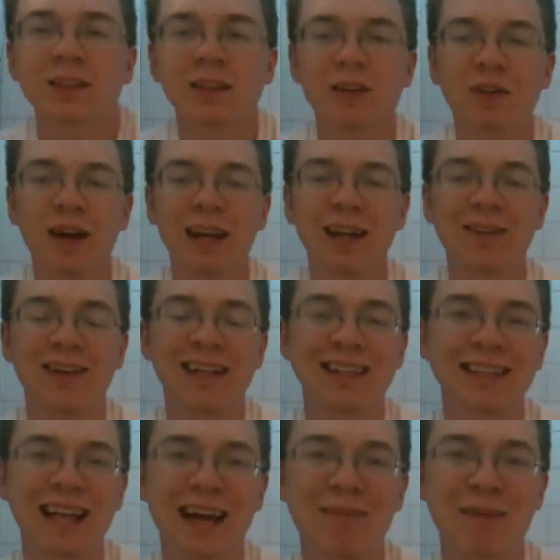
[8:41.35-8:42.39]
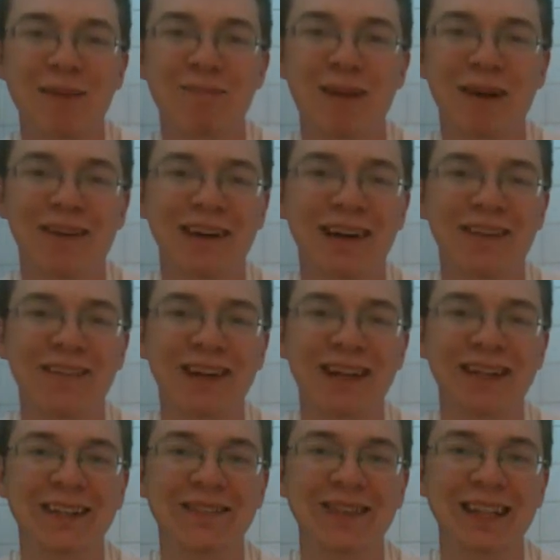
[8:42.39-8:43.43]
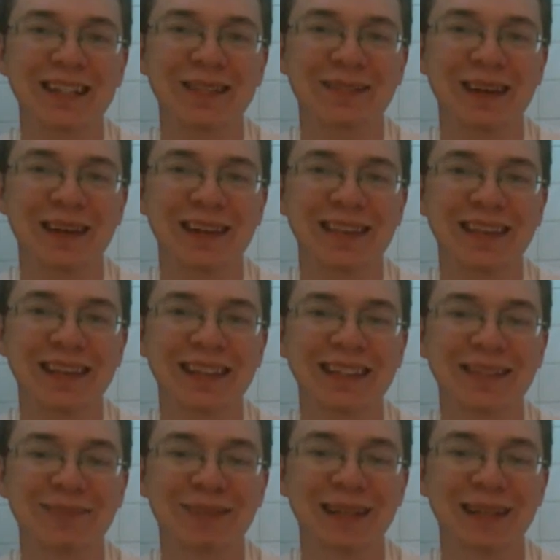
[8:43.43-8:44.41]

So anyways, I've been muttering way too much about this,